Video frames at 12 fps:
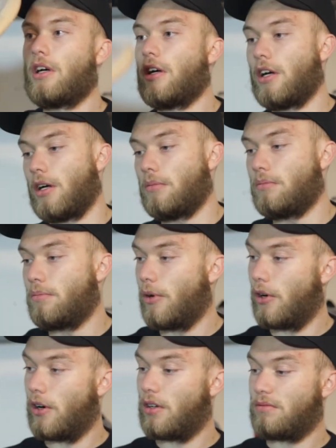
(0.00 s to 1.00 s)
Um,
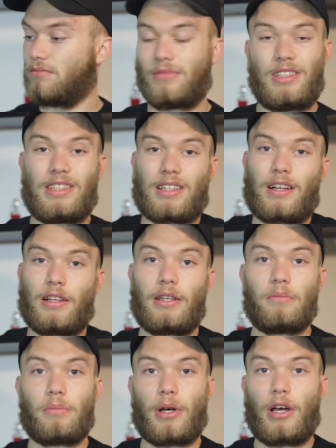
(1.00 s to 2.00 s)
but it's a
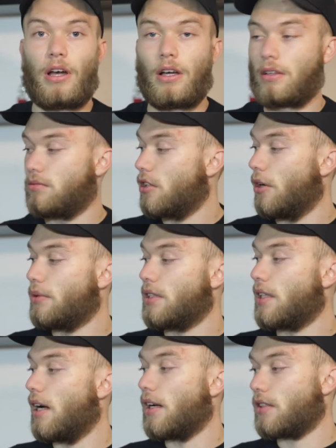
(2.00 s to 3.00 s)
clean pair, glow in the
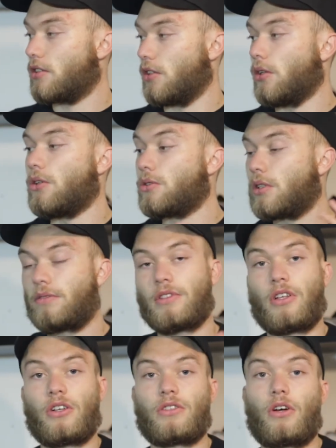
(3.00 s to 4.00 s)
dark soles. If
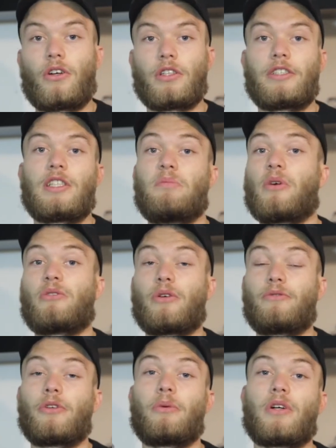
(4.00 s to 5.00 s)
you're not already seeing my
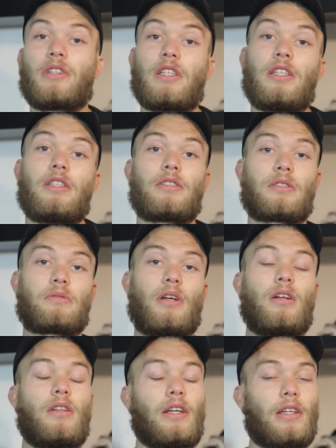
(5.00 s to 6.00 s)
review on these,
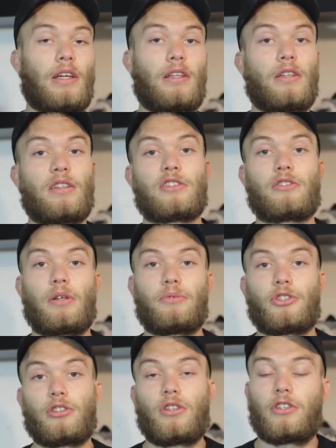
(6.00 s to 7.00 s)
I'll link it in the
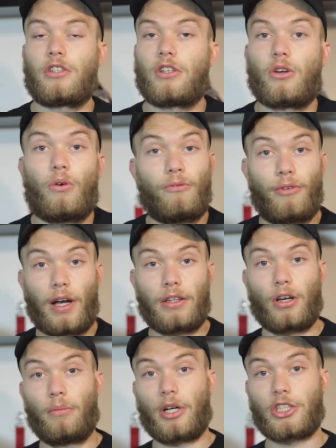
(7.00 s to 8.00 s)
description Now you can go and
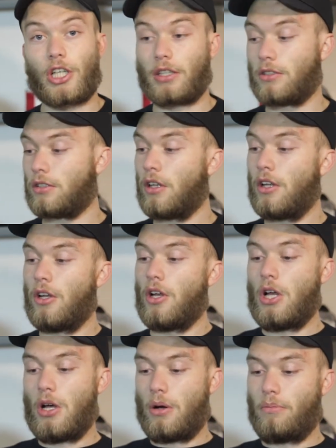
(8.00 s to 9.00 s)
find it on my channel.
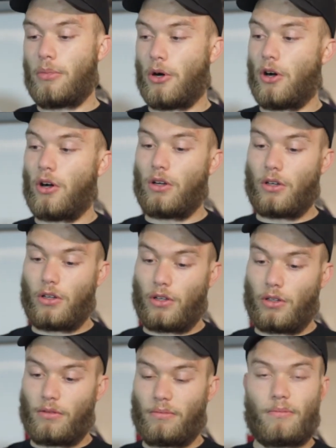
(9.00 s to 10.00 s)
But
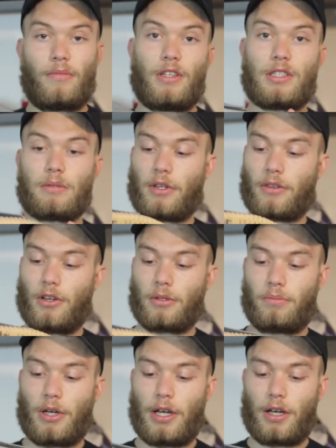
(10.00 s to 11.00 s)
this is my
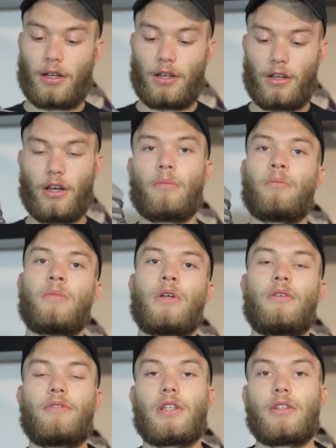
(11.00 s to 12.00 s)
third pair. Um,
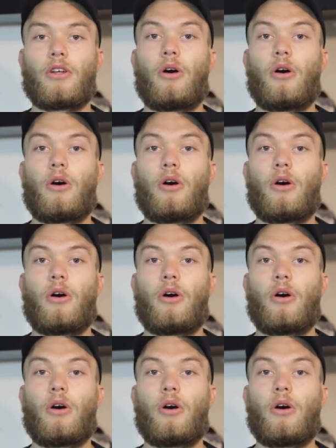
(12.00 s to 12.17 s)
if you didn't